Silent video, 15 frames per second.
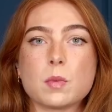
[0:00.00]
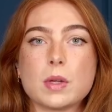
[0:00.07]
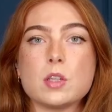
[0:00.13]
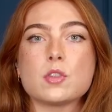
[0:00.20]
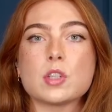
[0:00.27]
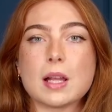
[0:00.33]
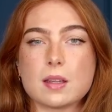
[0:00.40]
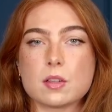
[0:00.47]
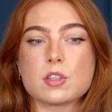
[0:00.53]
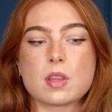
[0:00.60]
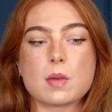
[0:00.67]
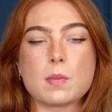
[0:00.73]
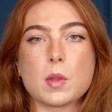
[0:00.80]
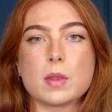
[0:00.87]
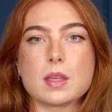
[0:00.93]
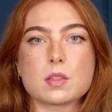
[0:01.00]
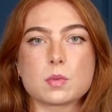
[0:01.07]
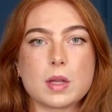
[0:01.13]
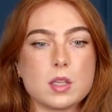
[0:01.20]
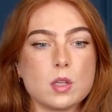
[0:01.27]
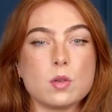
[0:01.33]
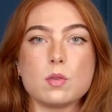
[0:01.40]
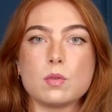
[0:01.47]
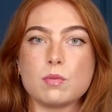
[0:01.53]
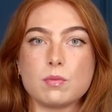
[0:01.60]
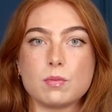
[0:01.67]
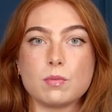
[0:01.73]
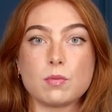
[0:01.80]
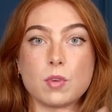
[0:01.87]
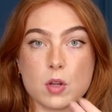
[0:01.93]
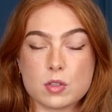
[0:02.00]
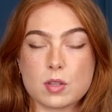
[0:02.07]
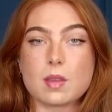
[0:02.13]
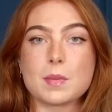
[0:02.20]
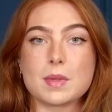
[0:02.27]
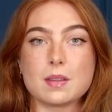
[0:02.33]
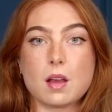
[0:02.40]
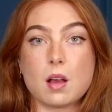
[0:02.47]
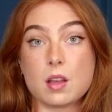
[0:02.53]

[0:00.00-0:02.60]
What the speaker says: When you challenged them on this, when you wrote to them and